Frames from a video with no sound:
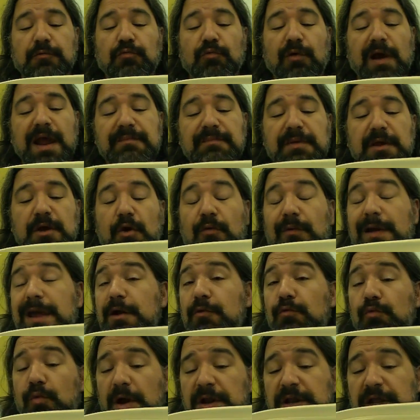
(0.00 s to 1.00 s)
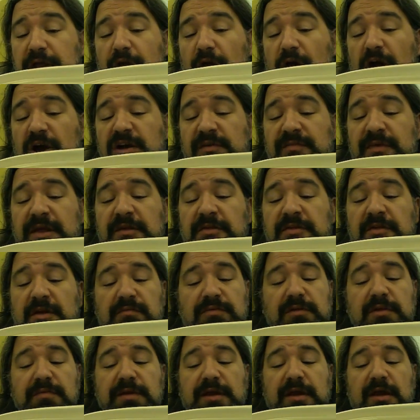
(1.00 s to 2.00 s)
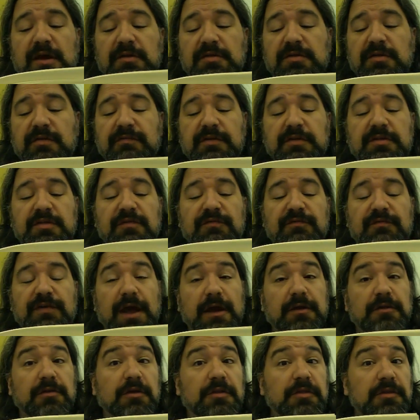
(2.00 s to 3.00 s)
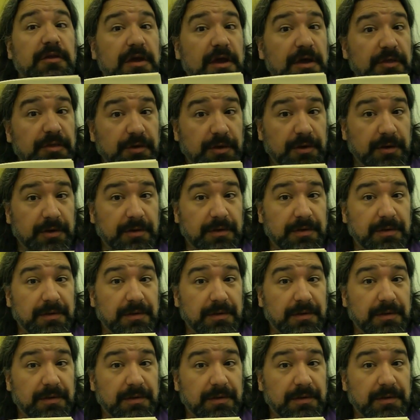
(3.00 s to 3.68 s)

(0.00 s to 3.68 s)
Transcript: wiping away one economy simply because of its effect on the other.